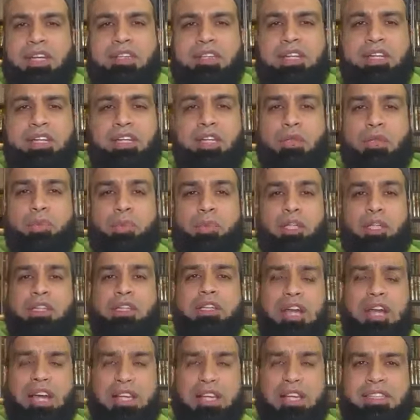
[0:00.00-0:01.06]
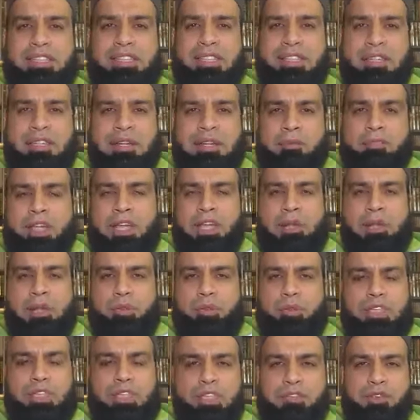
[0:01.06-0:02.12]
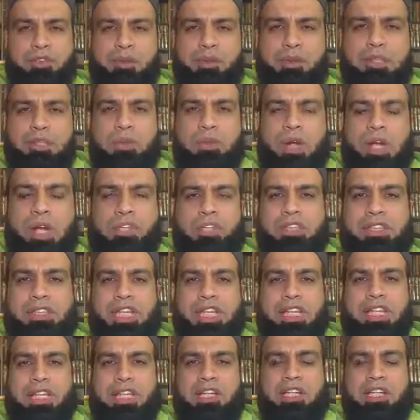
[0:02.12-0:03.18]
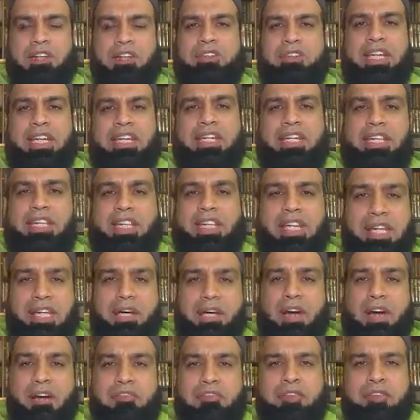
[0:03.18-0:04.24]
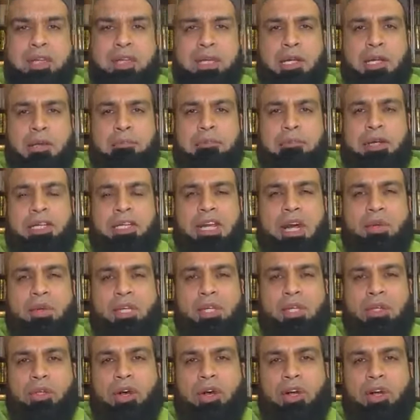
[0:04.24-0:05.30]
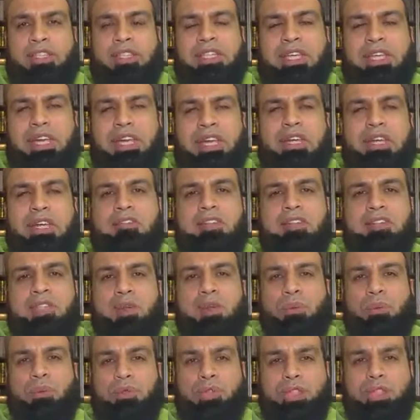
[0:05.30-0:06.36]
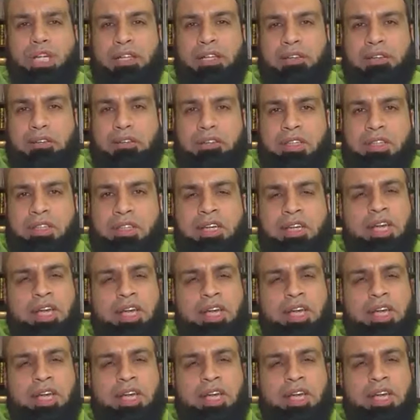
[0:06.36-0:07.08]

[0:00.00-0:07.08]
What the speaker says: And then he realized that it was just a few scratches that he could have taken care of, but now he lost the hand of his own child.